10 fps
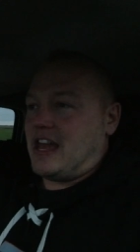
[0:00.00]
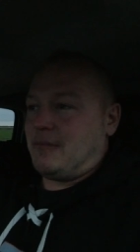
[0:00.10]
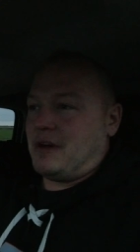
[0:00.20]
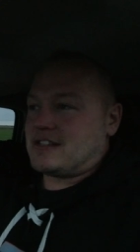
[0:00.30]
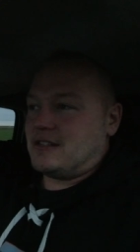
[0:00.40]

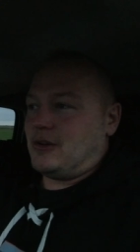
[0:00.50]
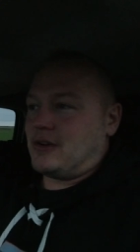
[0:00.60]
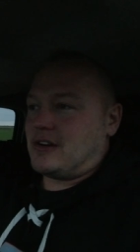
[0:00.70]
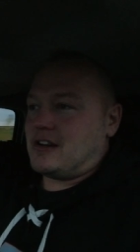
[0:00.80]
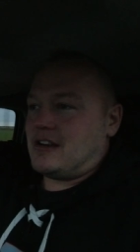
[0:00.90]
and a
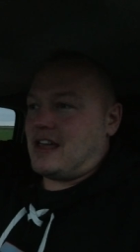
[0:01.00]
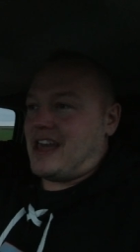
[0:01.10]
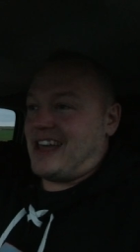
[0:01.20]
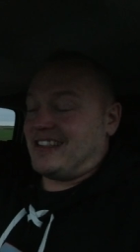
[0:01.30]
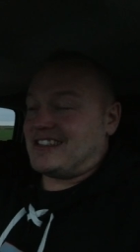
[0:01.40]
muzzleloader
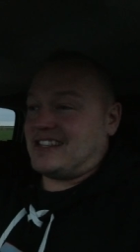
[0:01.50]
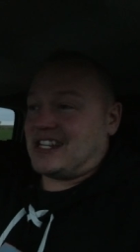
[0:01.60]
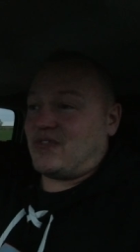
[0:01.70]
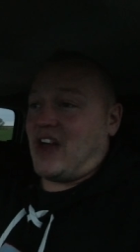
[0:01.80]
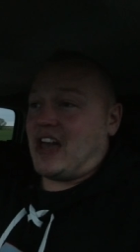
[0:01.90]
and the
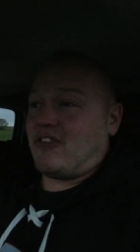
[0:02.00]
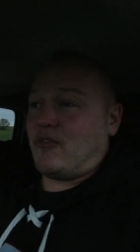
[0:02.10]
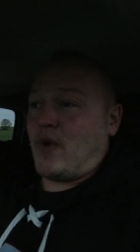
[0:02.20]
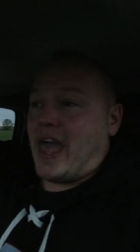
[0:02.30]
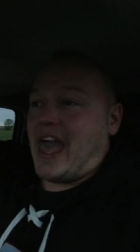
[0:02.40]
6.5
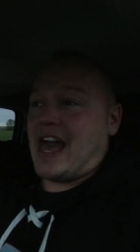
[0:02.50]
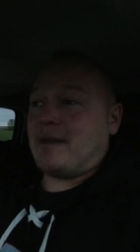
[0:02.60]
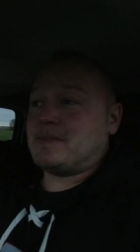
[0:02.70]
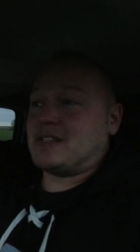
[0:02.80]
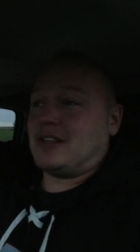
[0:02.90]
if we
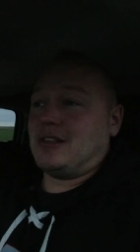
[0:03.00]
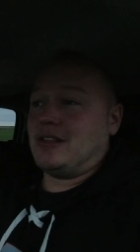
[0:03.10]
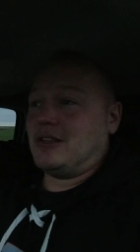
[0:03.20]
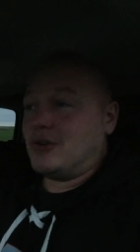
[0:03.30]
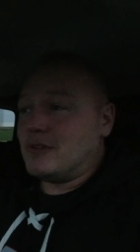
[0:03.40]

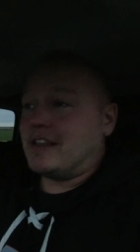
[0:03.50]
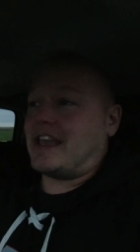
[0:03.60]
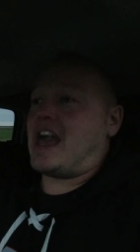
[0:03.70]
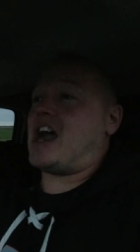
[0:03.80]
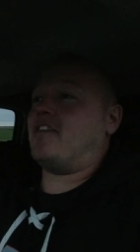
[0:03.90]

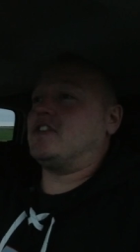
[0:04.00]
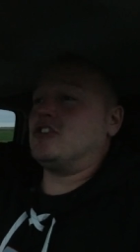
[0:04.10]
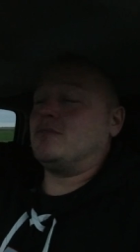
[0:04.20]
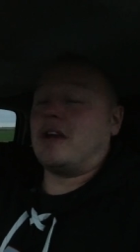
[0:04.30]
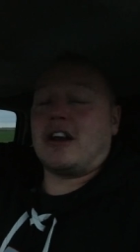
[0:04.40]
absolutely have
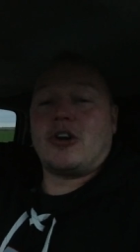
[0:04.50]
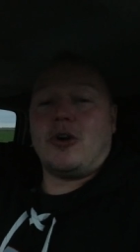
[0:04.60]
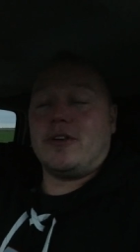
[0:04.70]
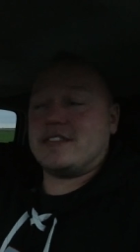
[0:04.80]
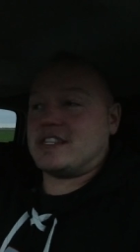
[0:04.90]
to. But our
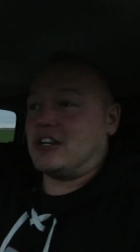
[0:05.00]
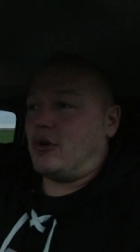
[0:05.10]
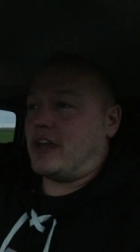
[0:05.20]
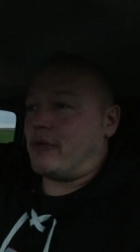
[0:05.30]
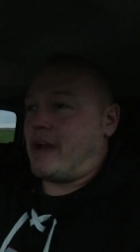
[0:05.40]
goal is to
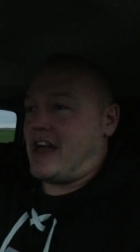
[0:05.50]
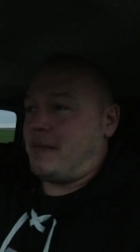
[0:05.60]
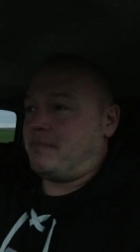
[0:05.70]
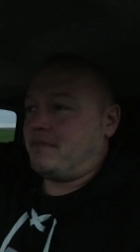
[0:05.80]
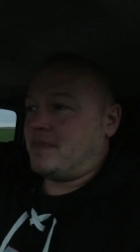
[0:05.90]
go get a
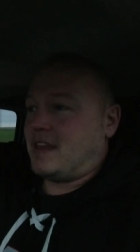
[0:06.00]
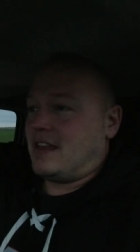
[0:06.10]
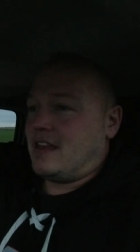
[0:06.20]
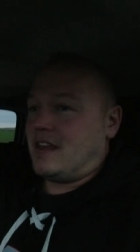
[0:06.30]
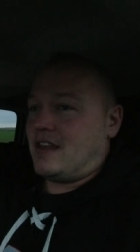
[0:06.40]
ram
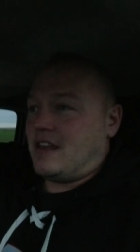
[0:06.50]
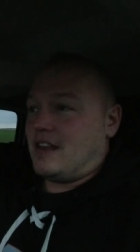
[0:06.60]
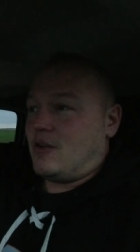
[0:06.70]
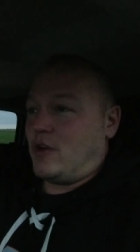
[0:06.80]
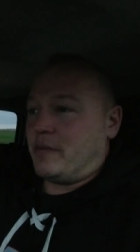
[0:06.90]

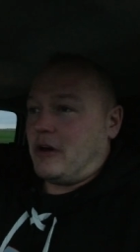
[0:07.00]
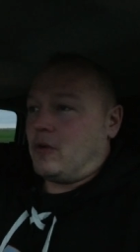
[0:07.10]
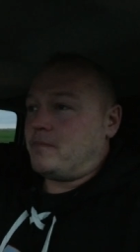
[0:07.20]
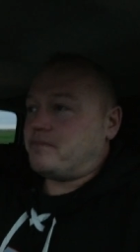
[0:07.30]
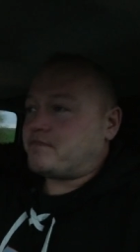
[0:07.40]
with a
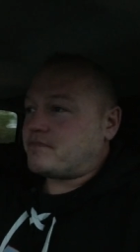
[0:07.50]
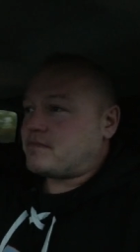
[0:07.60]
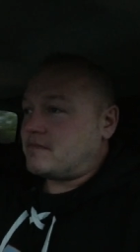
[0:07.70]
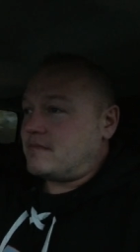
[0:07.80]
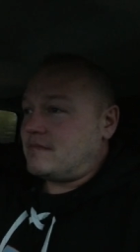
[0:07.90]
bow.
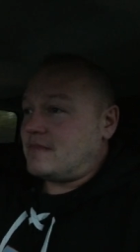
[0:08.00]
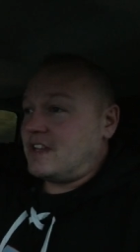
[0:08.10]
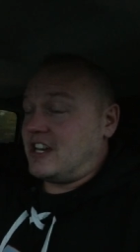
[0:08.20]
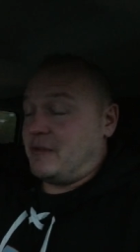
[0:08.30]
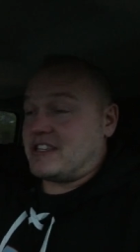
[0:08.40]

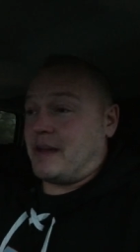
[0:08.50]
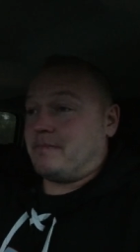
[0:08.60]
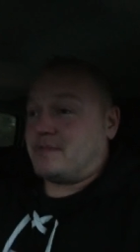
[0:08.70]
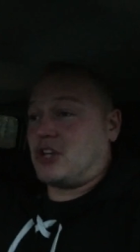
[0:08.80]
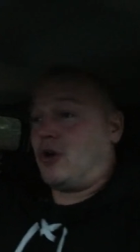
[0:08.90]
It's going to be something